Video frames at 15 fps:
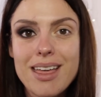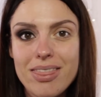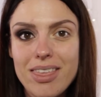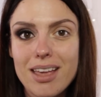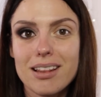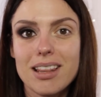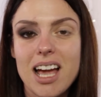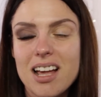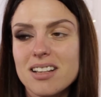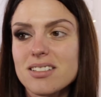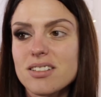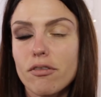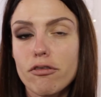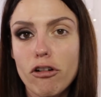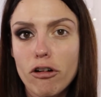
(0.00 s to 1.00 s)
they
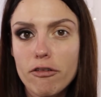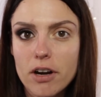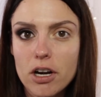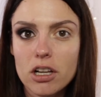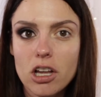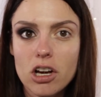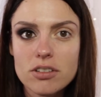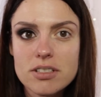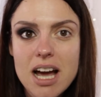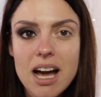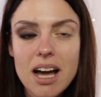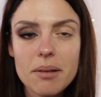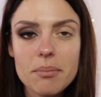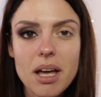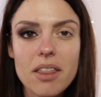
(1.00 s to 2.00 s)
last for a very long time